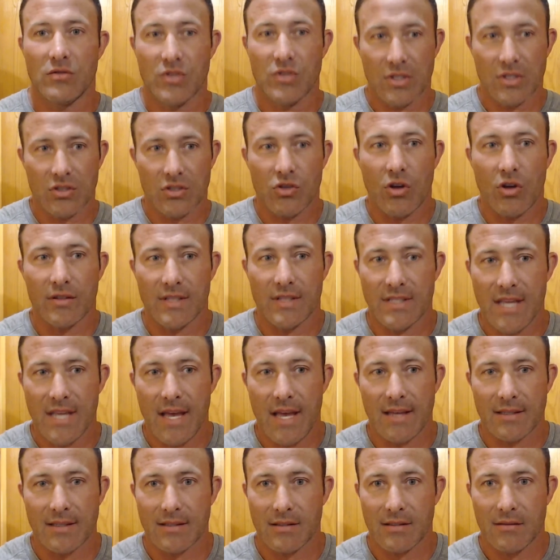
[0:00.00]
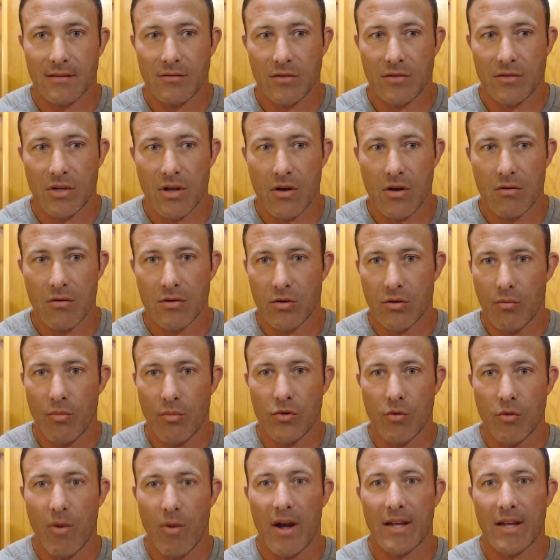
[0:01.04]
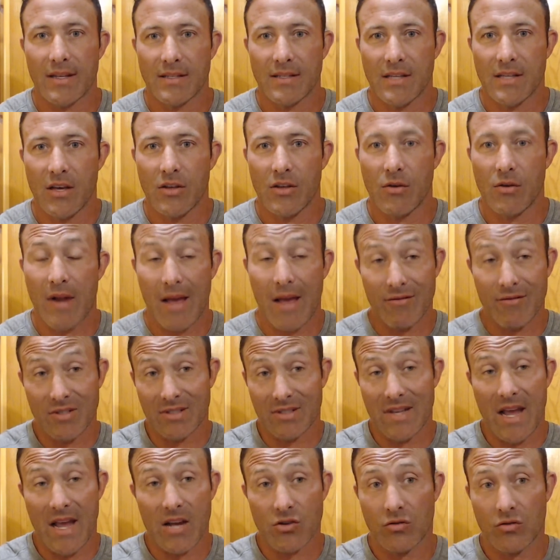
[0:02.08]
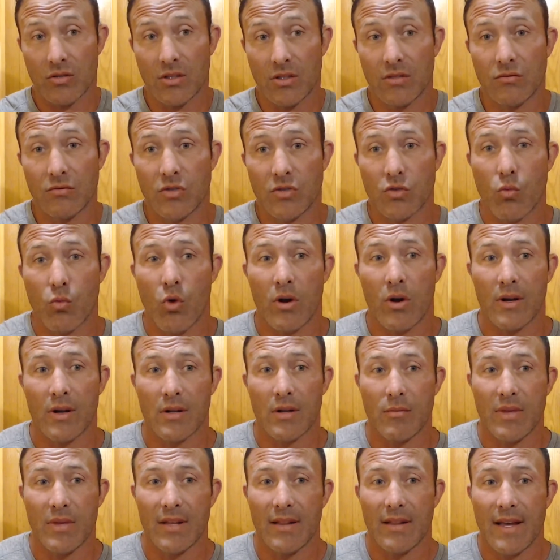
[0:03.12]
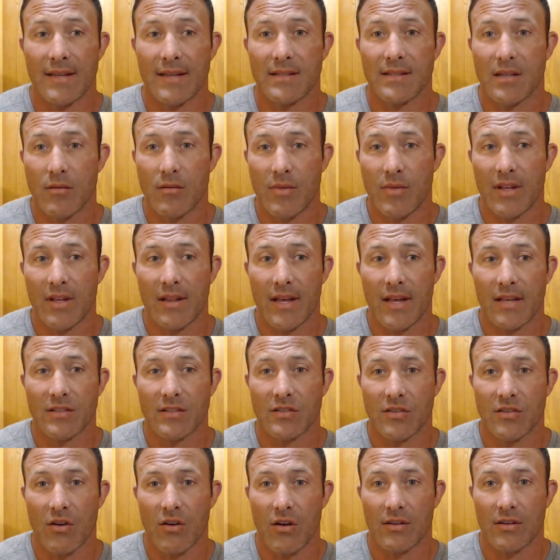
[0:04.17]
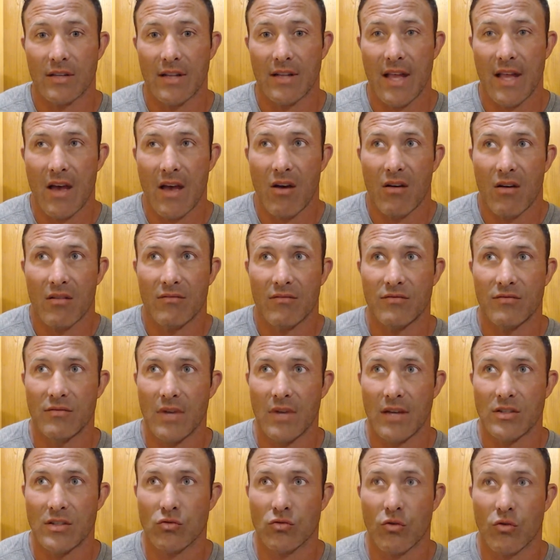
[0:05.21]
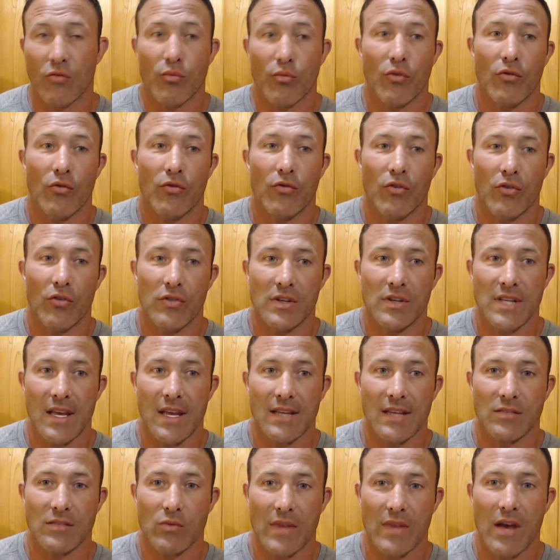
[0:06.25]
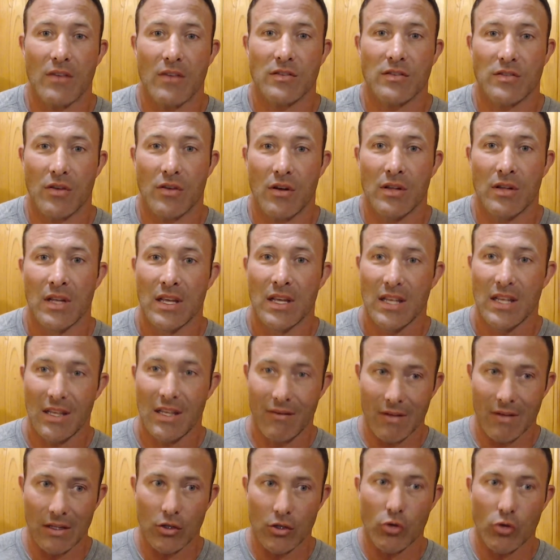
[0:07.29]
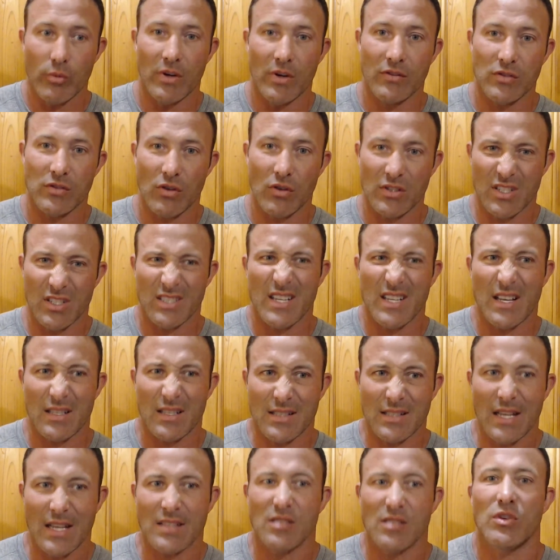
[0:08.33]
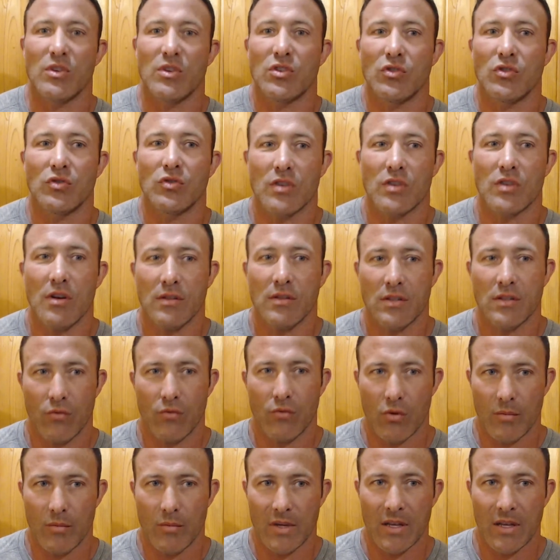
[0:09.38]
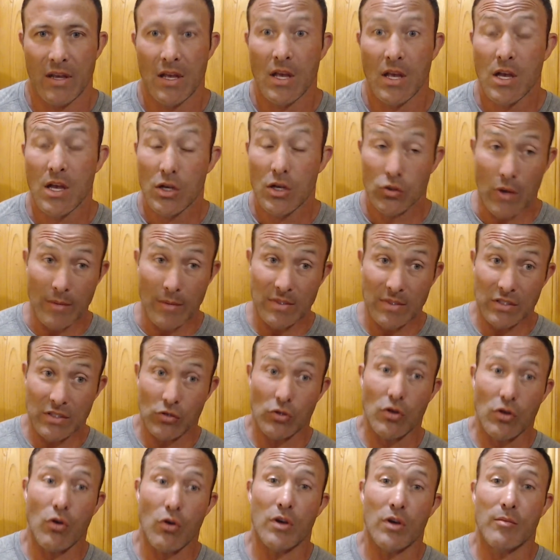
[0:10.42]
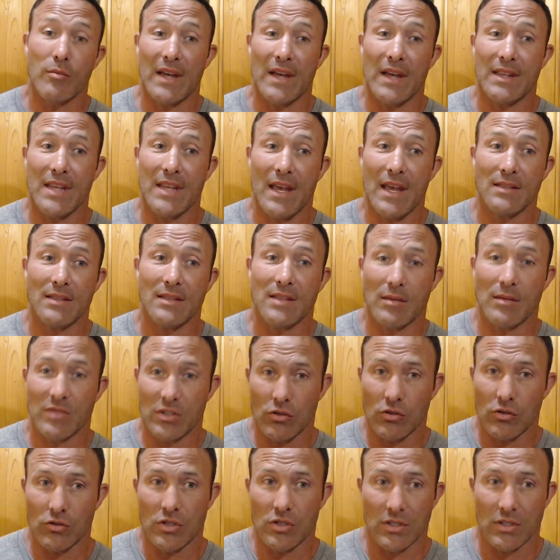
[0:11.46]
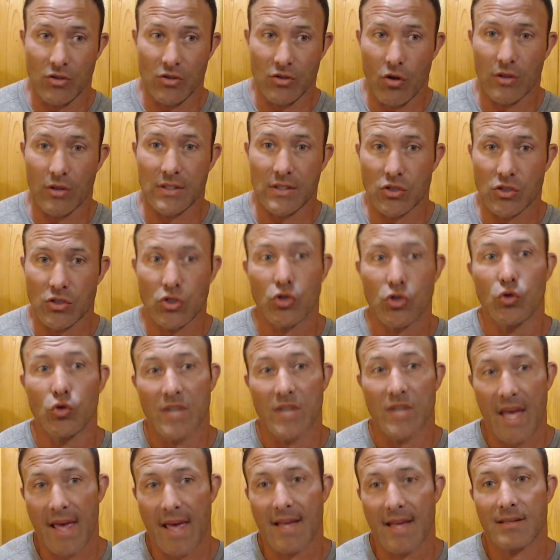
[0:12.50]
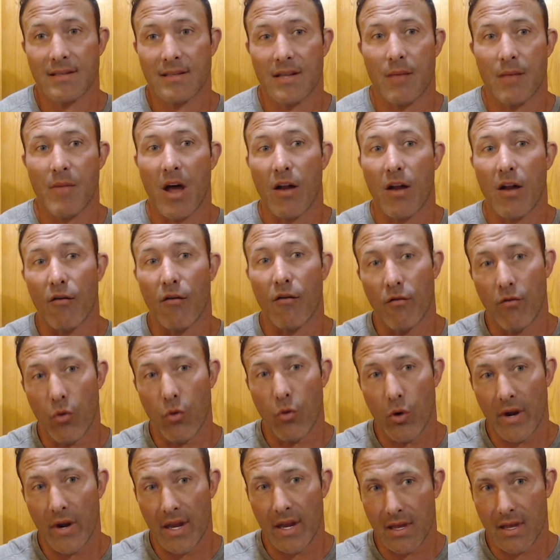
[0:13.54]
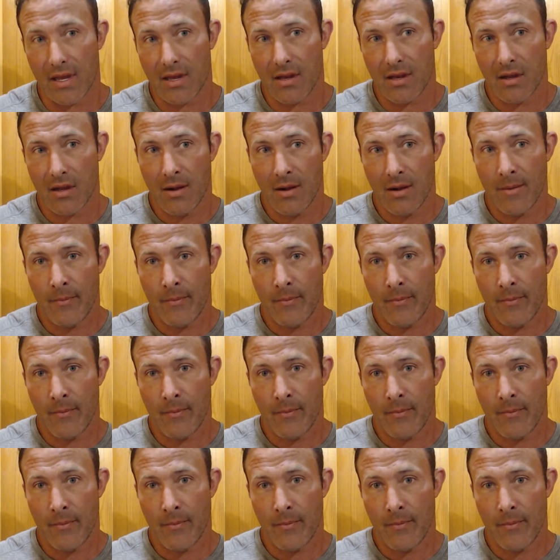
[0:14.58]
just salt to taste, you know, and your, your body can tell you. And I've just naturally just wanted a bit less and a bit less salt. And now I, I just sort of prefer the taste without salt. Even a little bit of salt just say it tastes a bit too salty for me. So I'm still going by taste. I'm still just salting to taste. I'm not avoiding it.